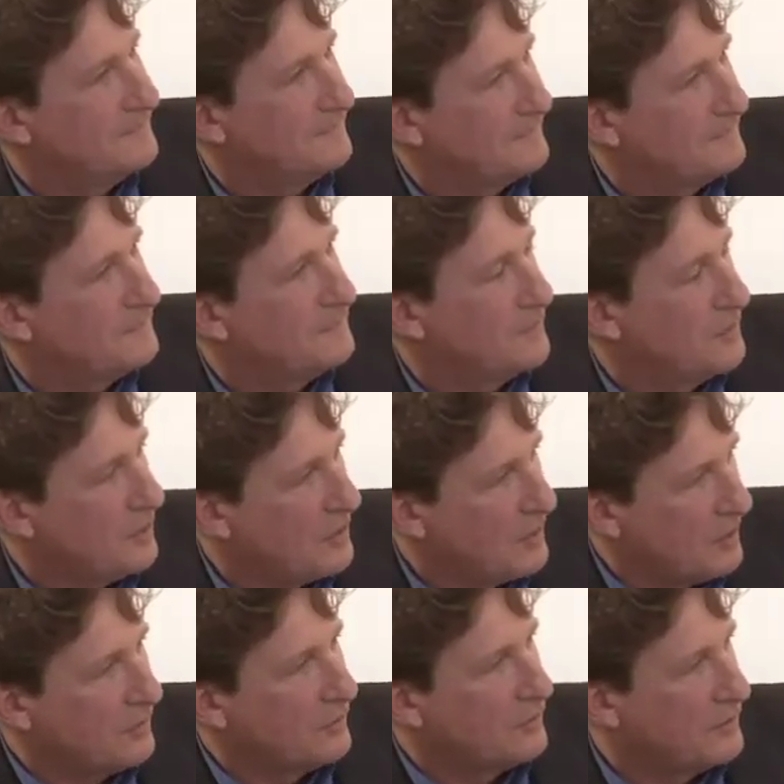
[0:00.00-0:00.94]
it should fit
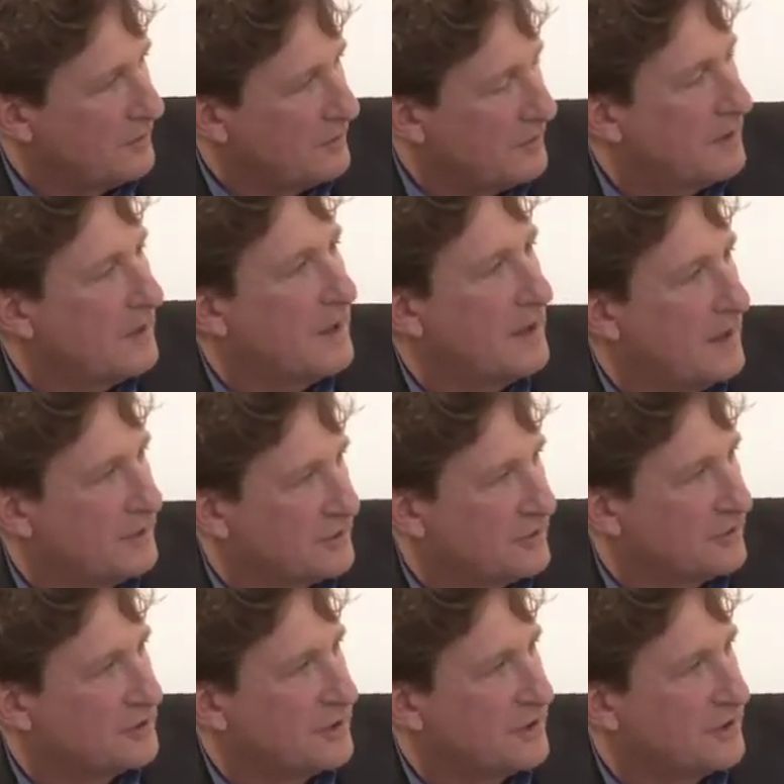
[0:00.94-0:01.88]
to my
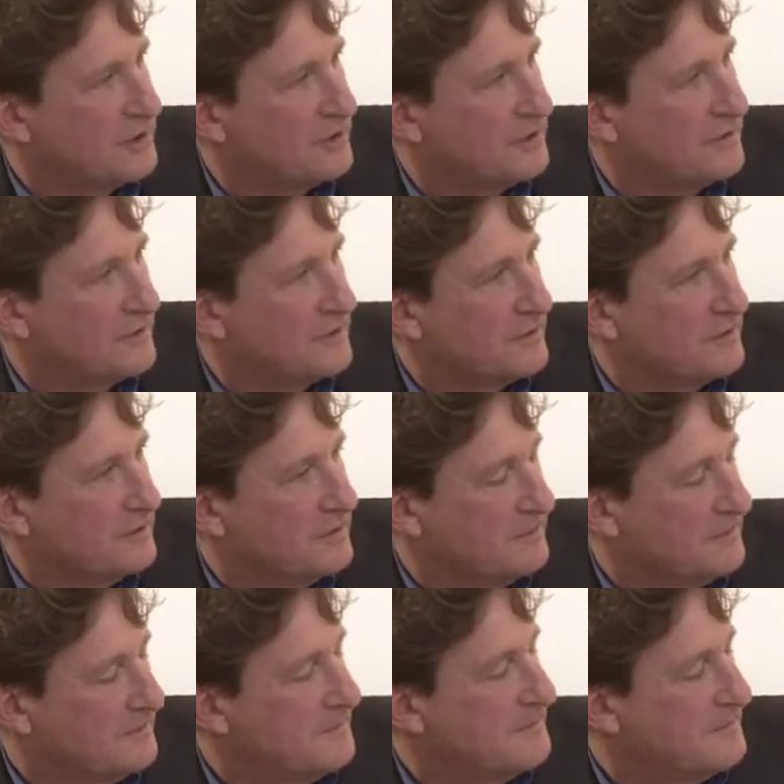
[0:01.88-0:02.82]
eye and my
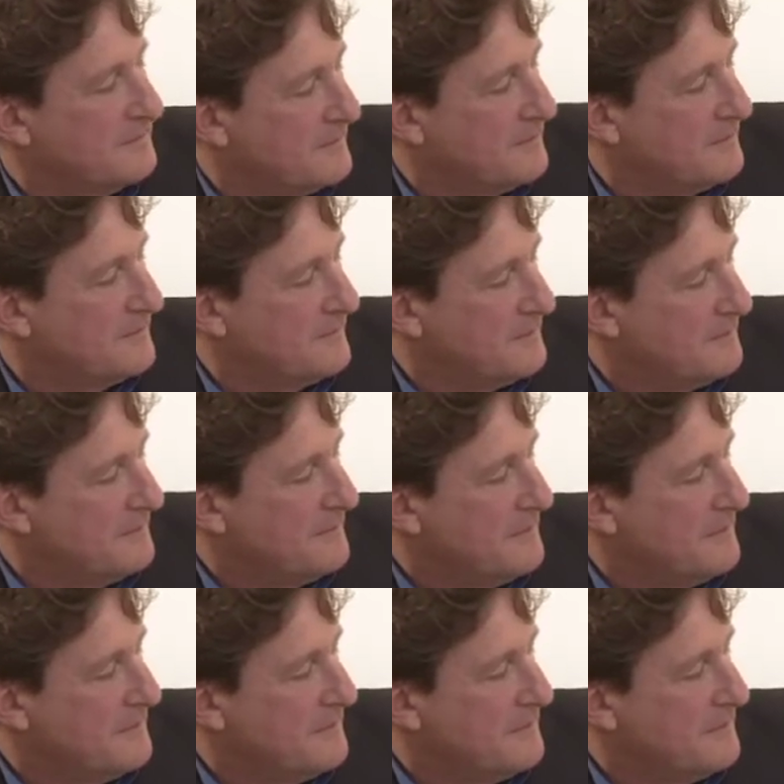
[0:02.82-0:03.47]
own feeling.